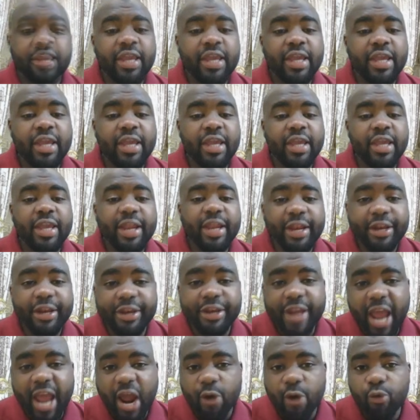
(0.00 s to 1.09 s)
Now
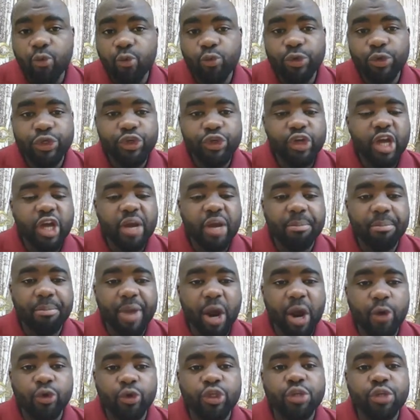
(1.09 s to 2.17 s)
we talk about
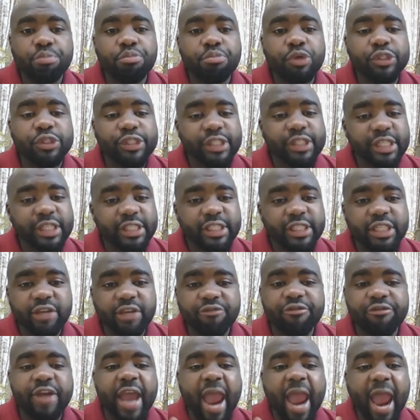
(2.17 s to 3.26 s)
possessive
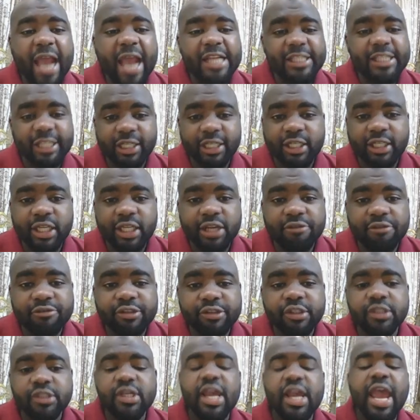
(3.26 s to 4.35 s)
adjectives.
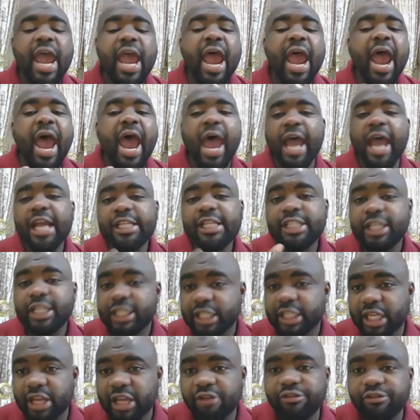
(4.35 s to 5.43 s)
Adjectives
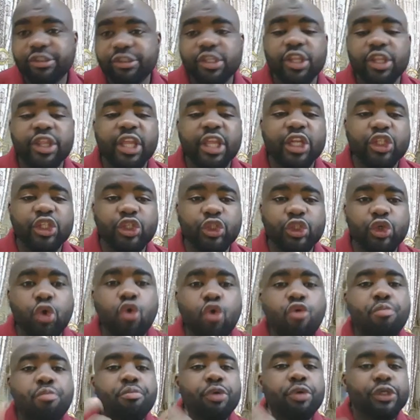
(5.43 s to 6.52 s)
that show
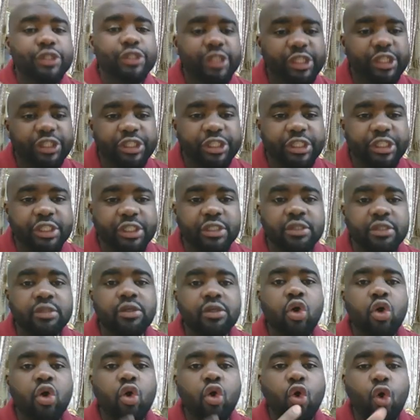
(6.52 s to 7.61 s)
possession
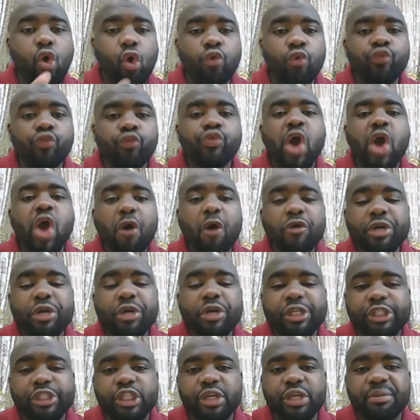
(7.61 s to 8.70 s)
or ownership
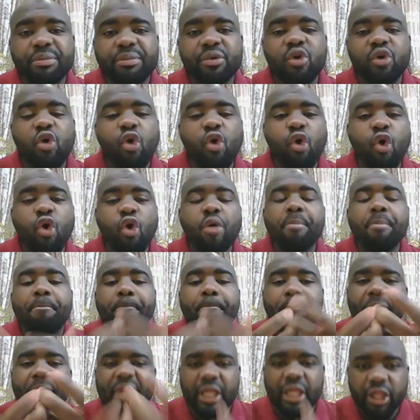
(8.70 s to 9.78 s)
or
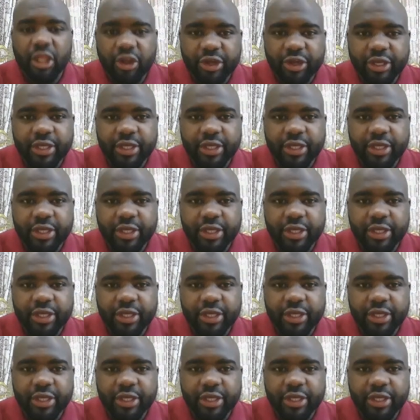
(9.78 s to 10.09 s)
belonging.